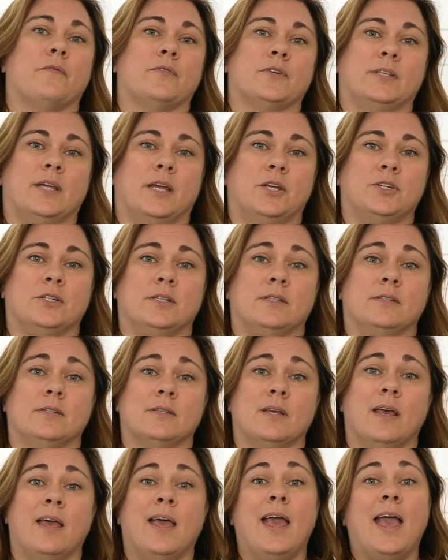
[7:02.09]

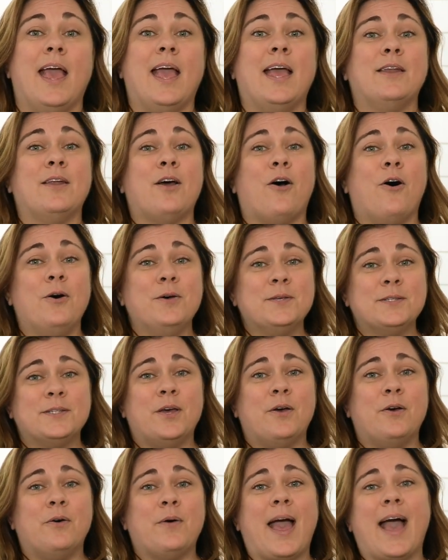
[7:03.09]
conversations, and
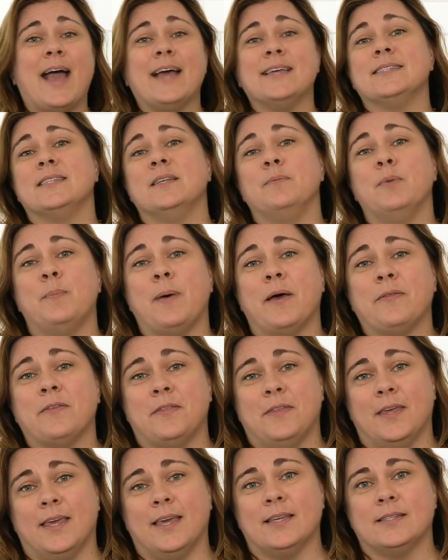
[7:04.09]
also ask them about
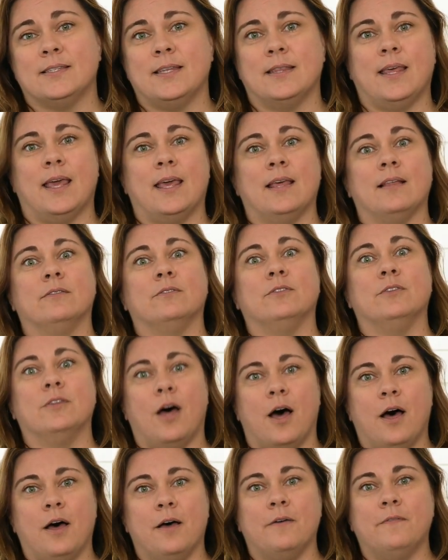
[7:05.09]
the things that they
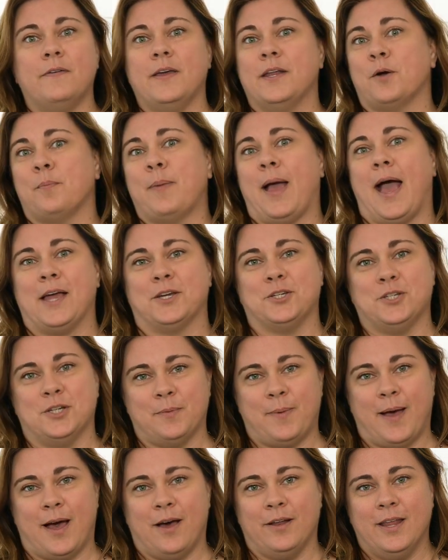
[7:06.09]
love and are
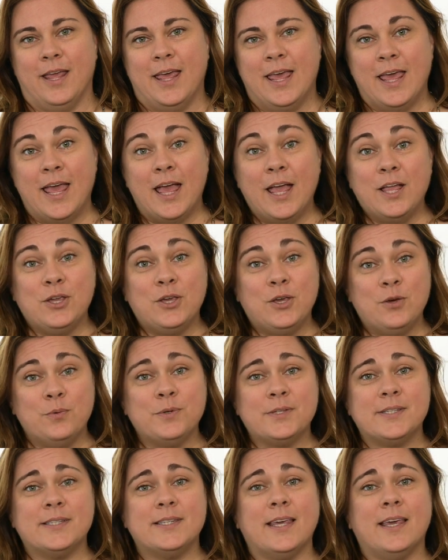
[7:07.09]
passionate about, and you
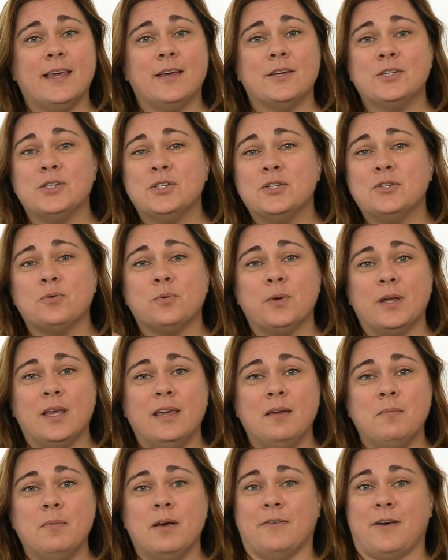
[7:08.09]
will see a
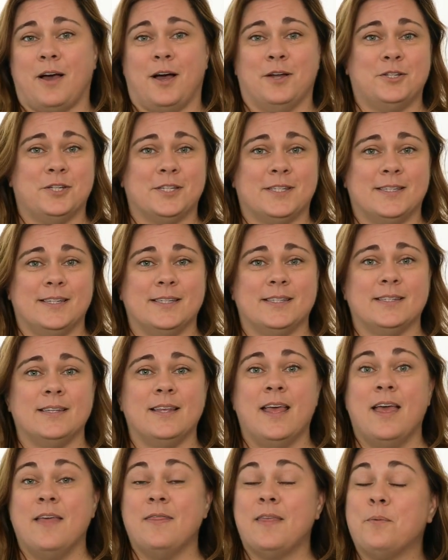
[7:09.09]
stream of consciousness
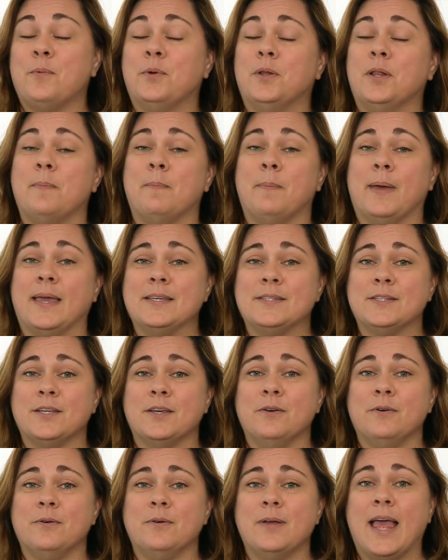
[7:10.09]
that will amaze
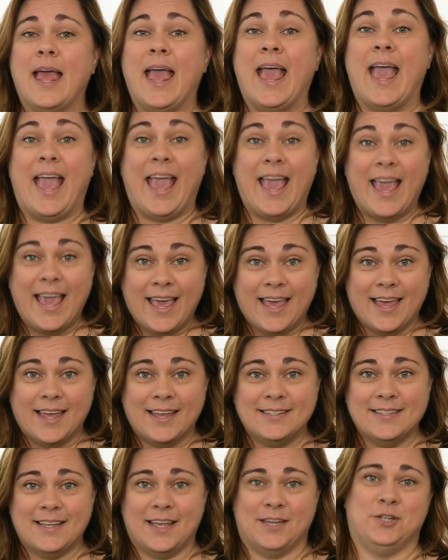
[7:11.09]
you
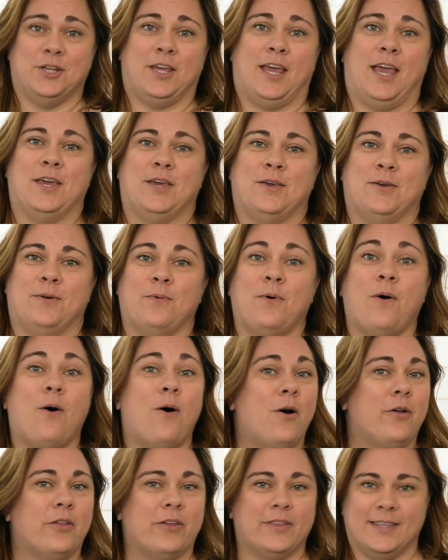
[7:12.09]
and educate you
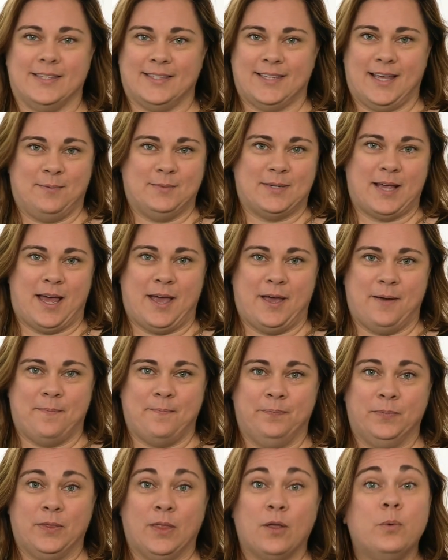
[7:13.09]
all at the same
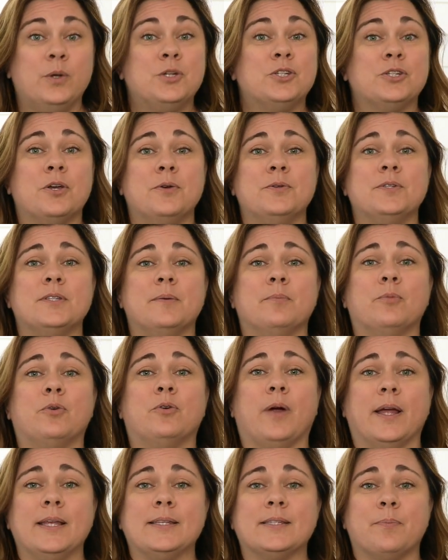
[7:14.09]
time, which shows them
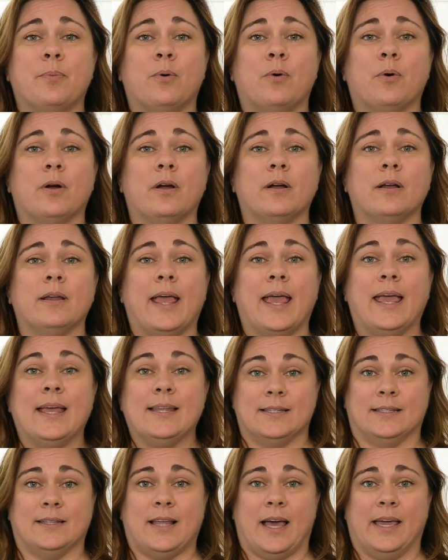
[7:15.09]
great support
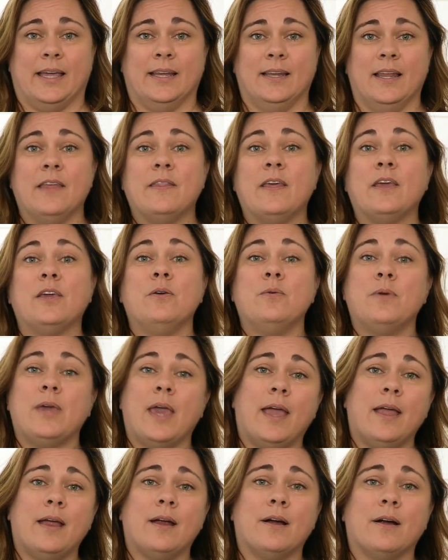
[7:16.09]
and delight that you
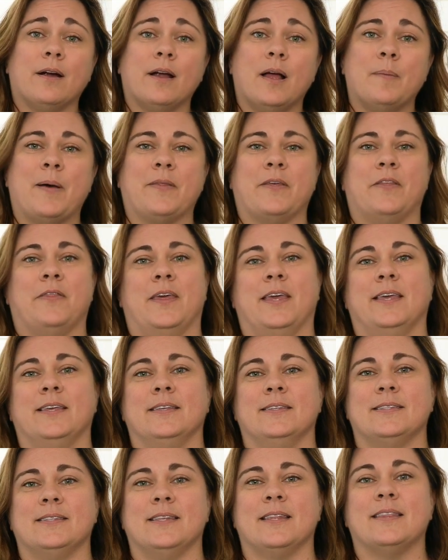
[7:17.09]
care about the
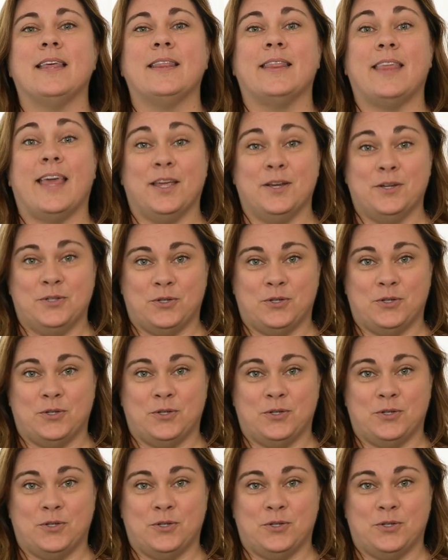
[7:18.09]
things that they